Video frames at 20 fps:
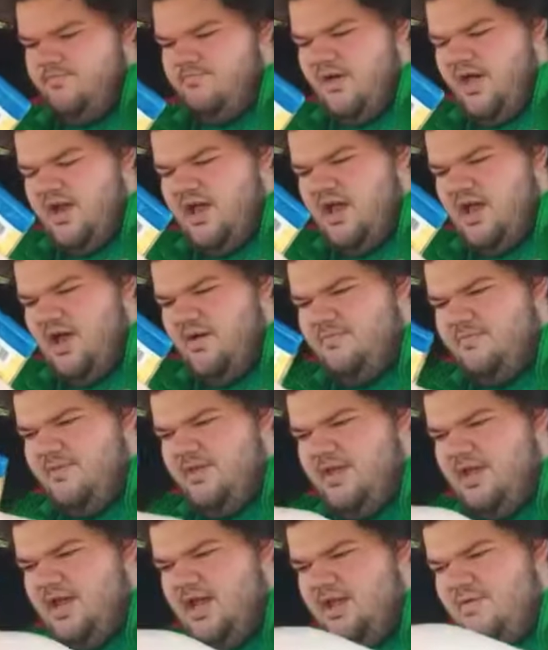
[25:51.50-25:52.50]
But um,
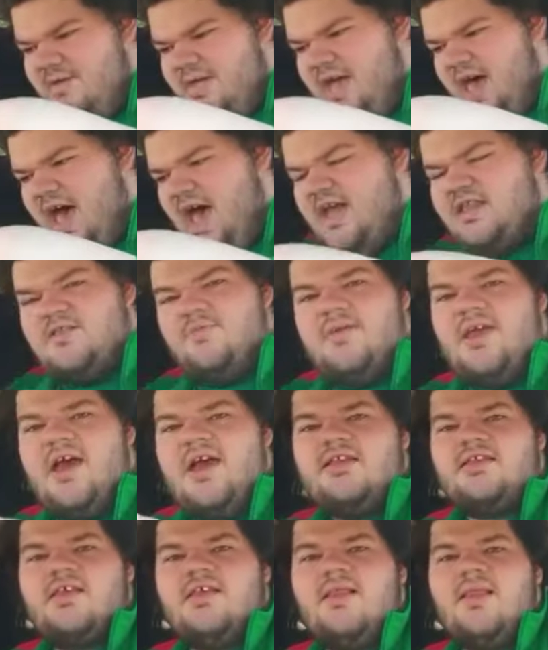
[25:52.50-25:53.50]
anyway, guys, if you
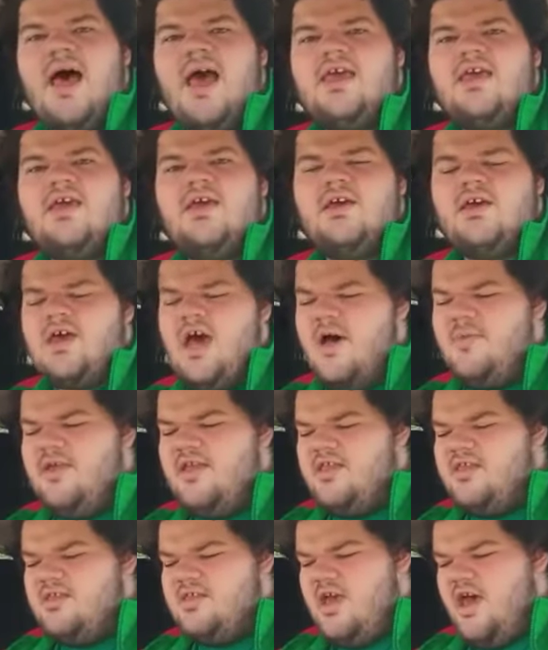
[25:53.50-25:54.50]
guys like,
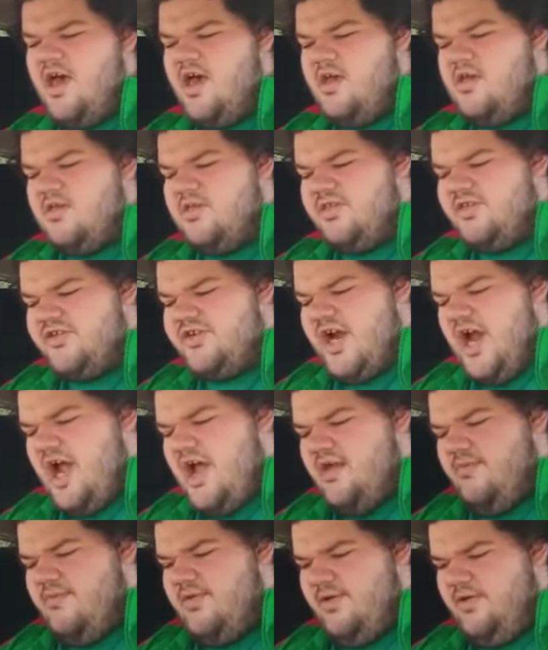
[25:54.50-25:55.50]
comment,
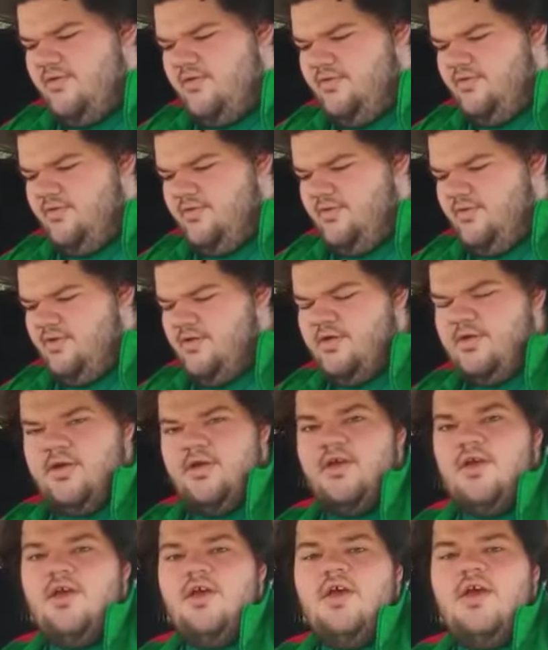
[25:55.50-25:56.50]
subscribe.
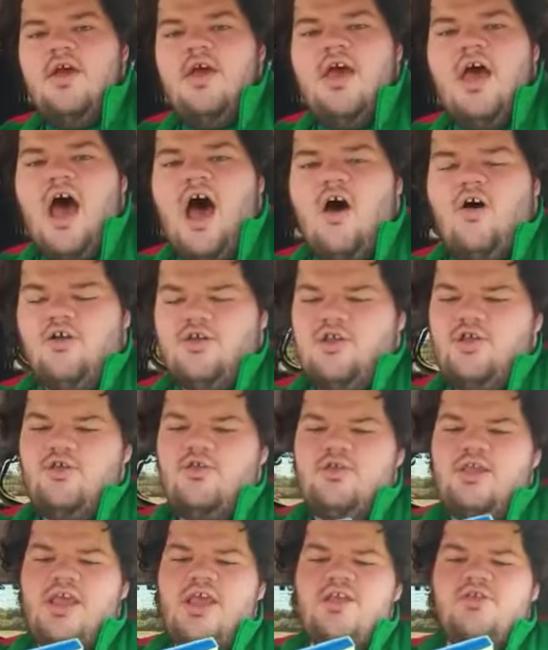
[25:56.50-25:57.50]
I'll
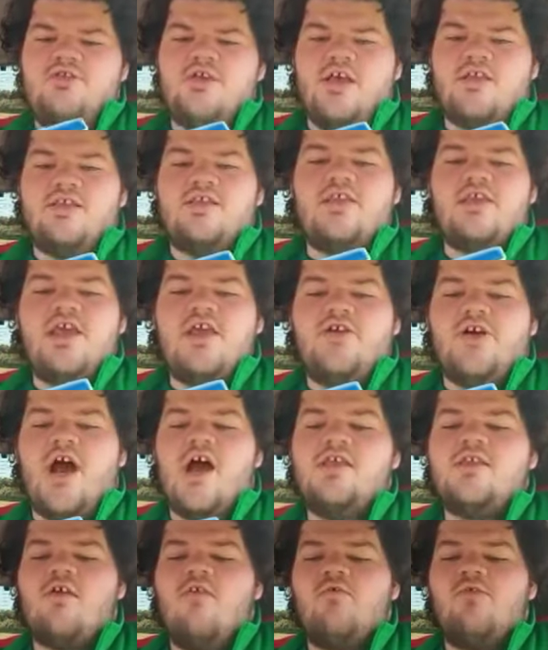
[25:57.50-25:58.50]
do the Justice League
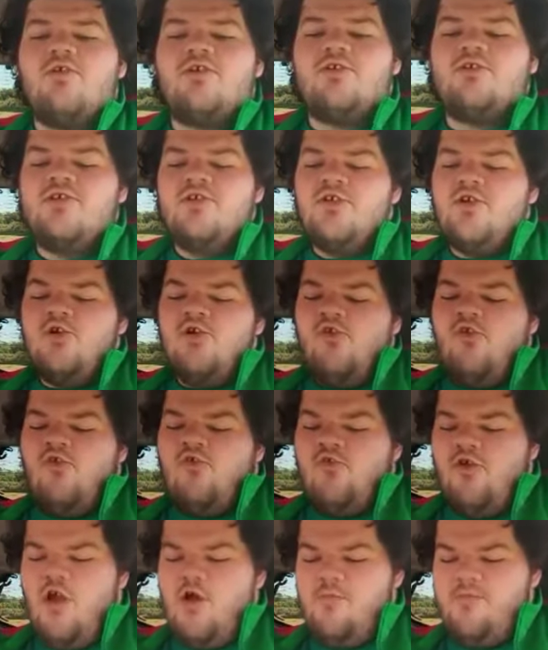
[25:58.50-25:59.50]
crossover
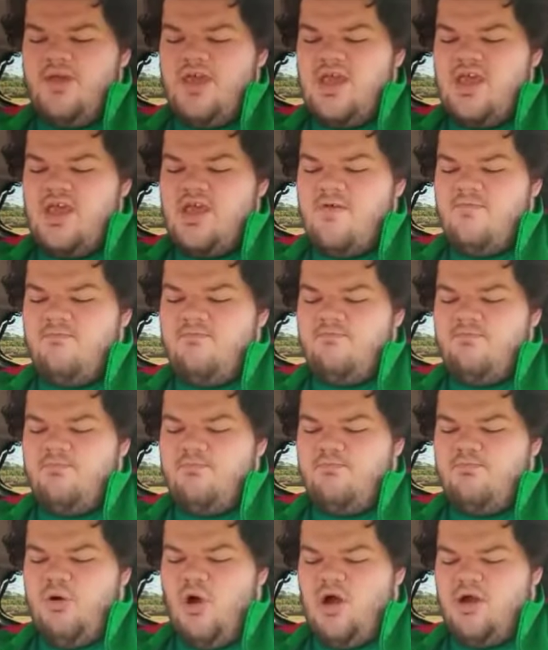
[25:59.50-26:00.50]
RWBY
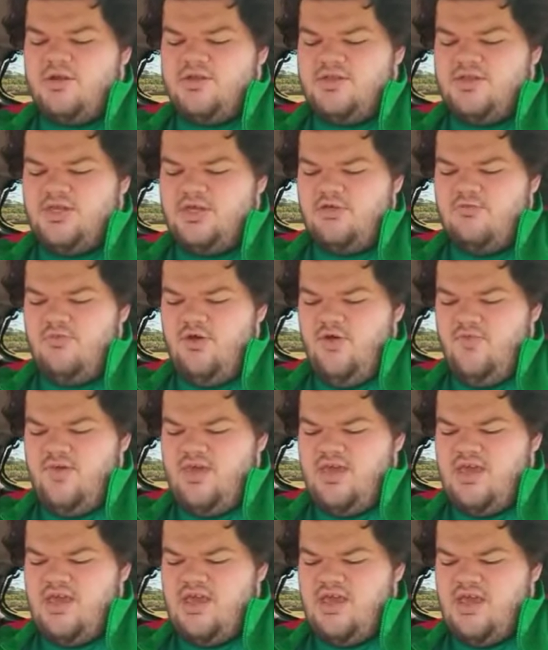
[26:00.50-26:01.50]
Part 2
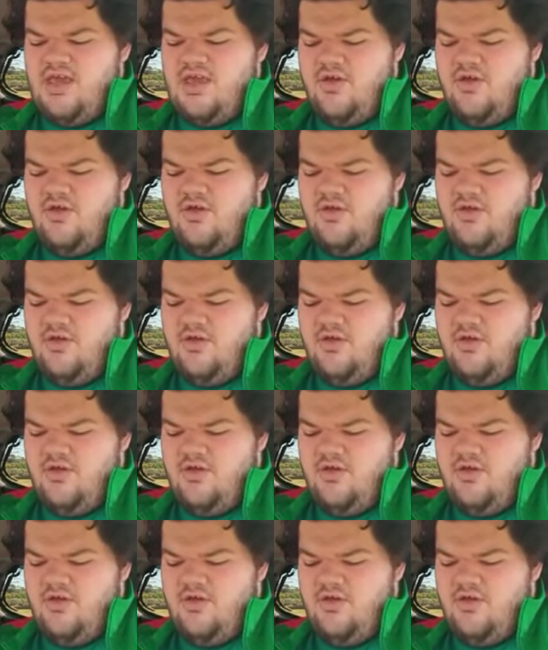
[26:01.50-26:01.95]
movie